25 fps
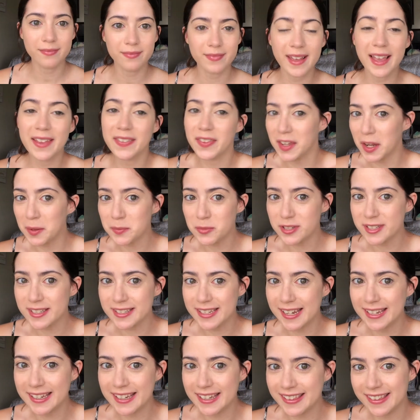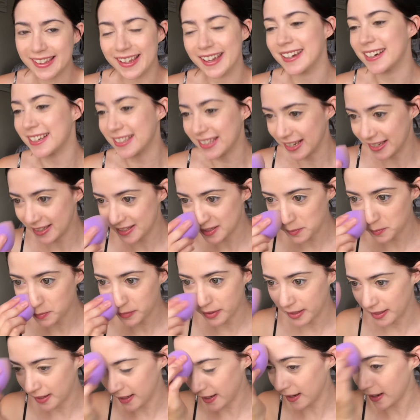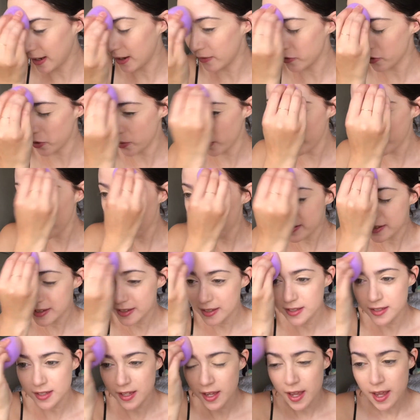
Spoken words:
And then I'm just taking the excess and blending it everywhere else,